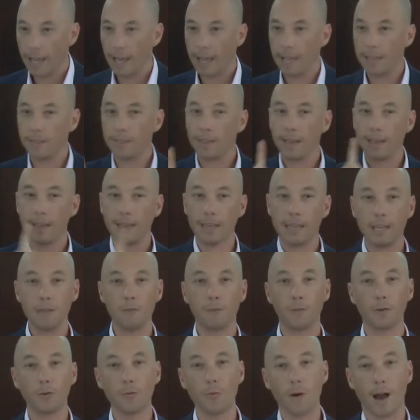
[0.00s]
And their
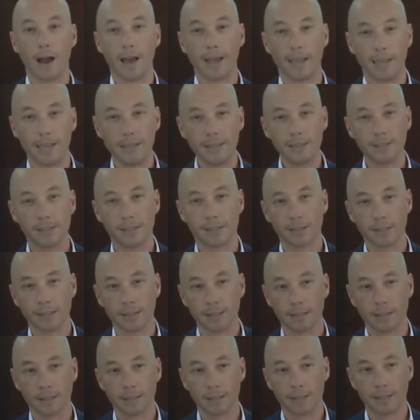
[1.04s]
evil ways
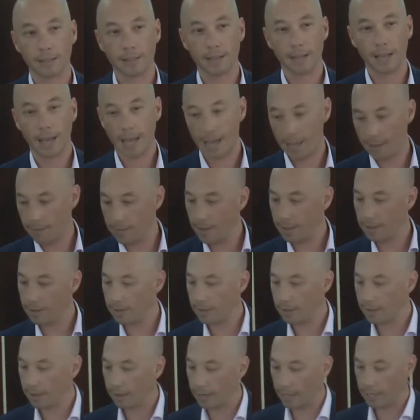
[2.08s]
and their
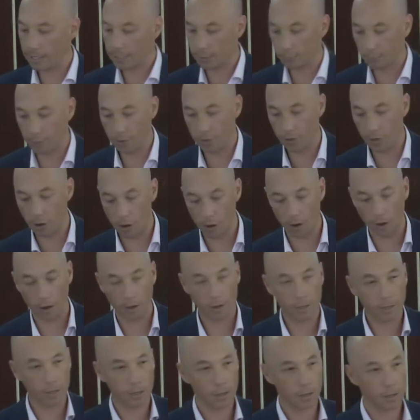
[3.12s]
neglect for
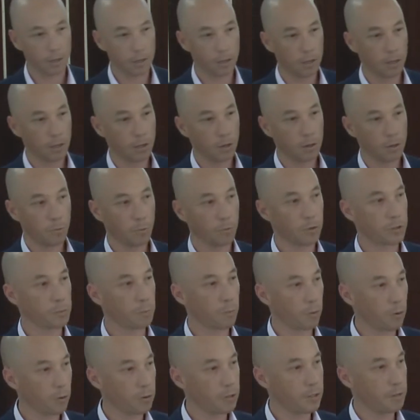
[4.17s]
God was
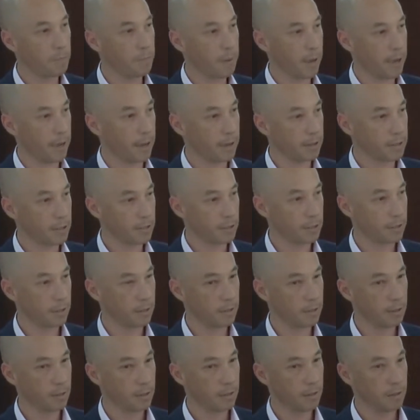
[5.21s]
brought about
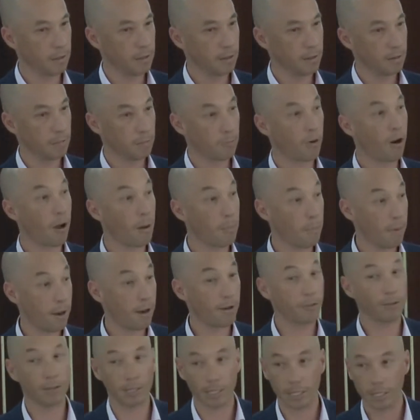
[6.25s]

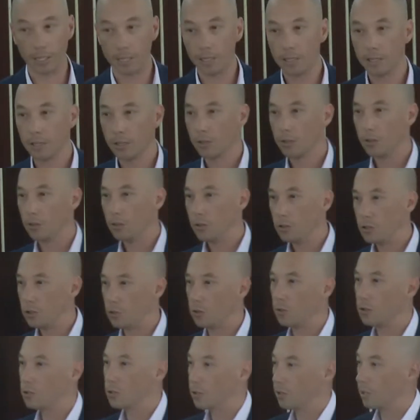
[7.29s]
primarily
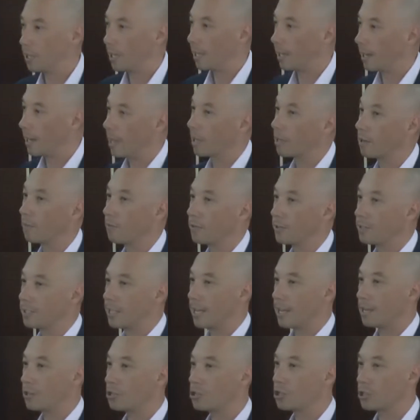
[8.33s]
due to their lack of
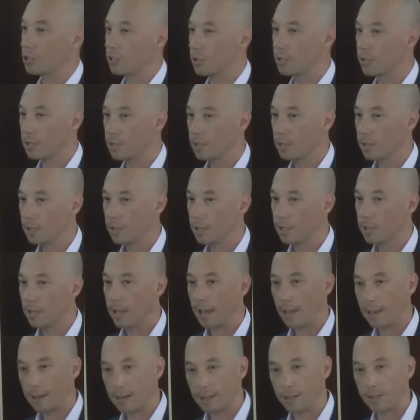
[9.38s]
attention
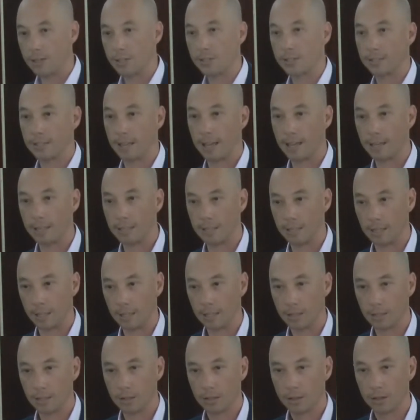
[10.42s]
and
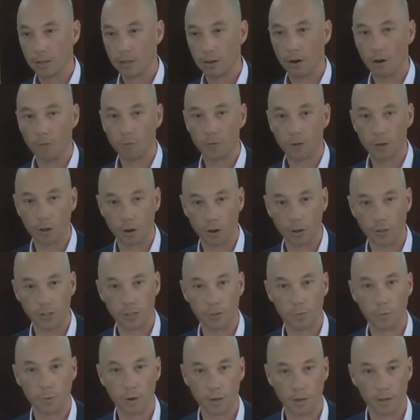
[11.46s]
understanding of
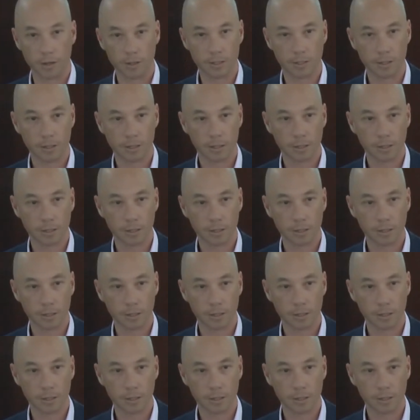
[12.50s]
God's word.